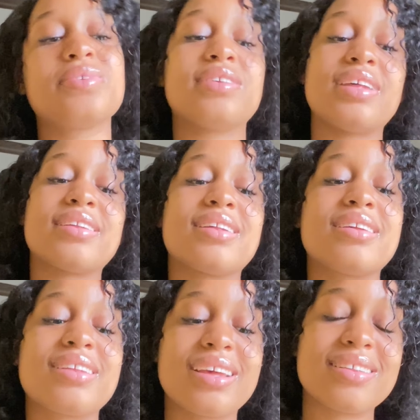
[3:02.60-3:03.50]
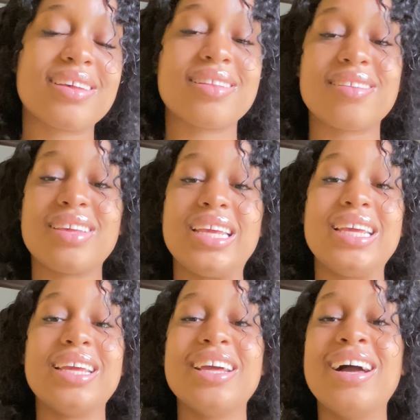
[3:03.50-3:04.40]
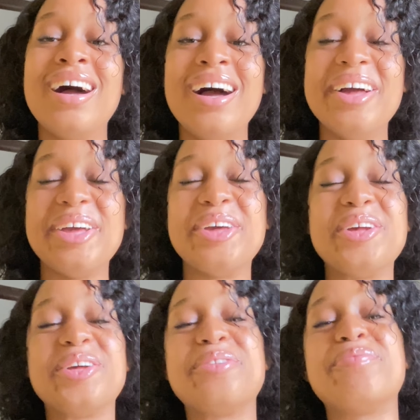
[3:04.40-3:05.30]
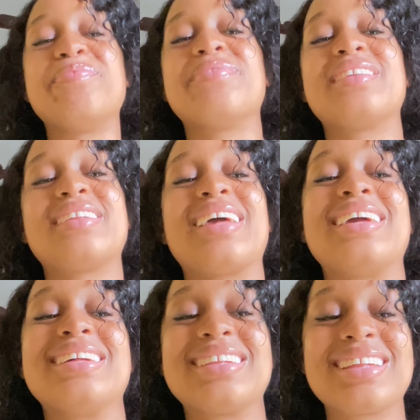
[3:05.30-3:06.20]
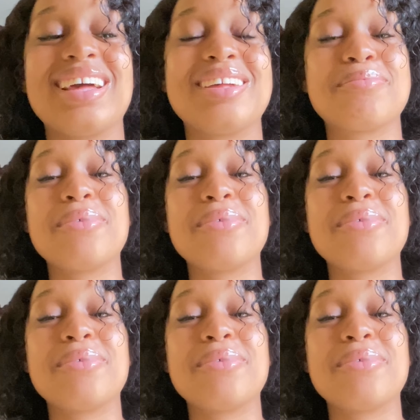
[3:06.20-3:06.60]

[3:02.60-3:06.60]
So I decided to enter the um science class,